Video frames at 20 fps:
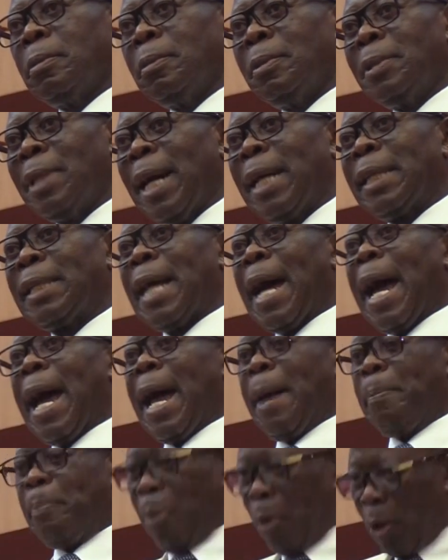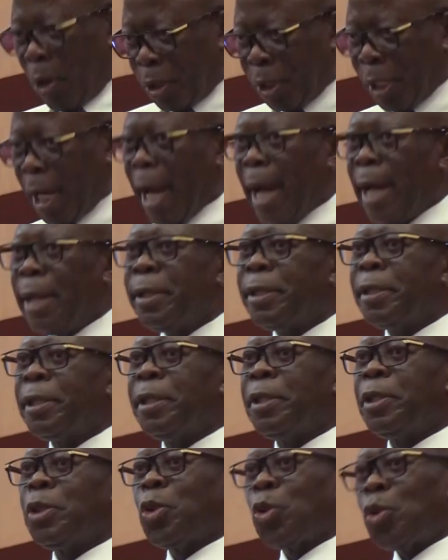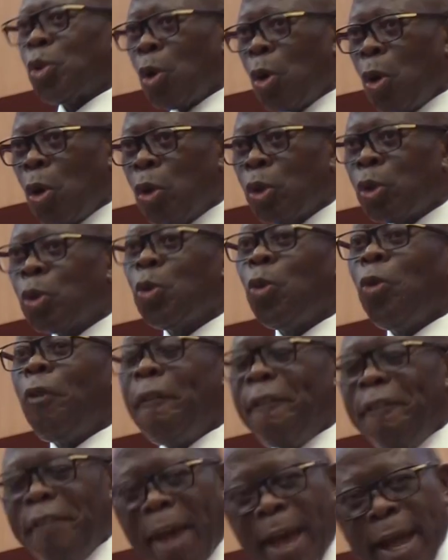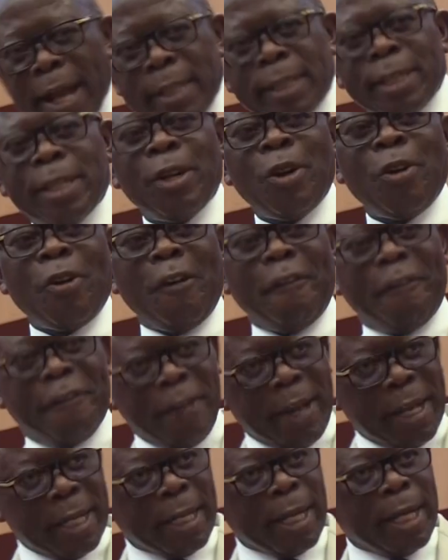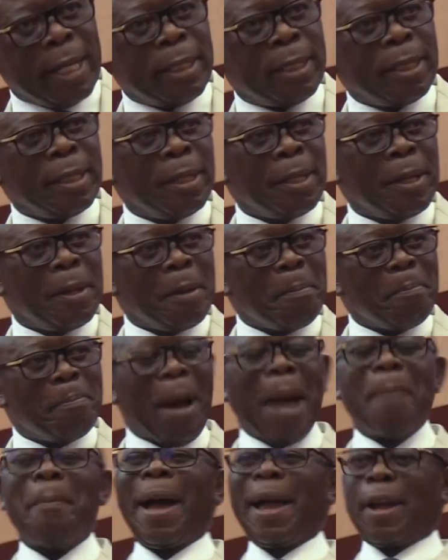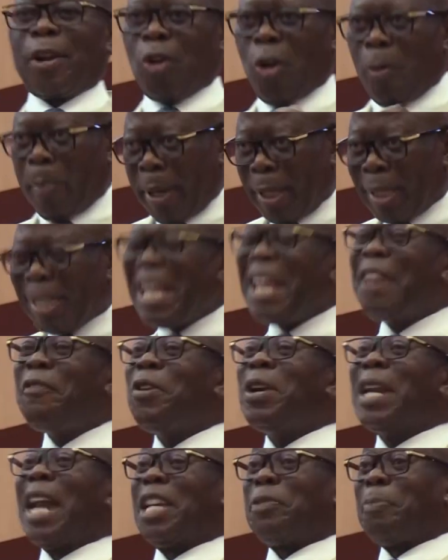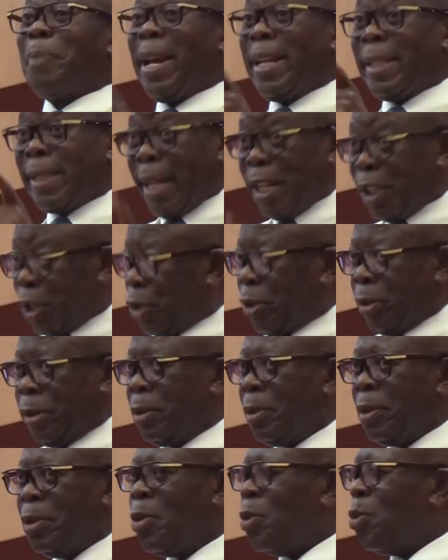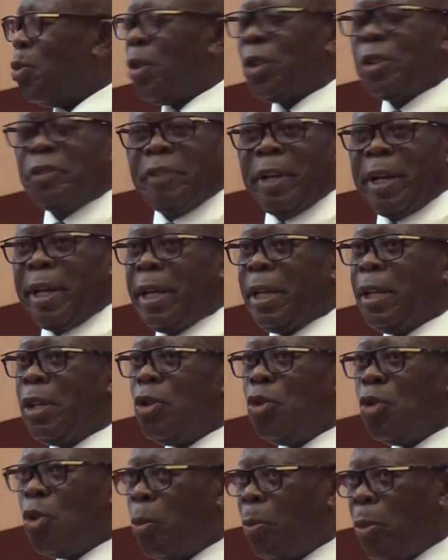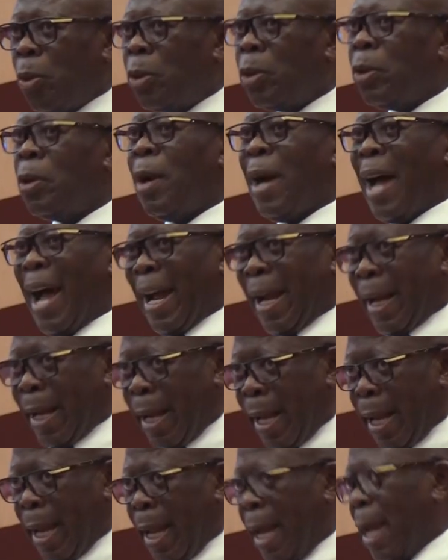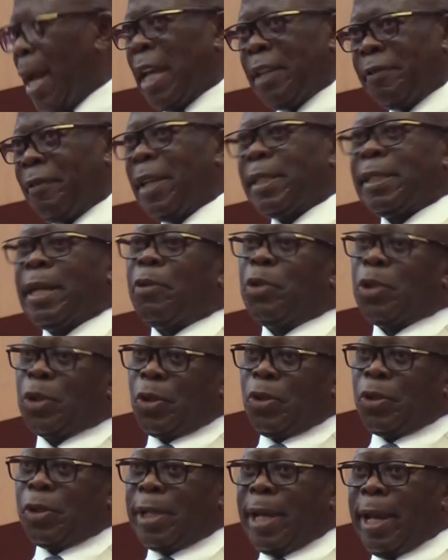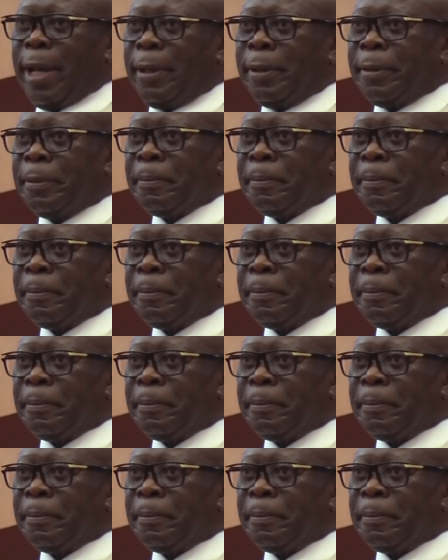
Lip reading: that I apologize to those who felt offended by my comment, even as my intention was very noble and clear as far as I was concerned.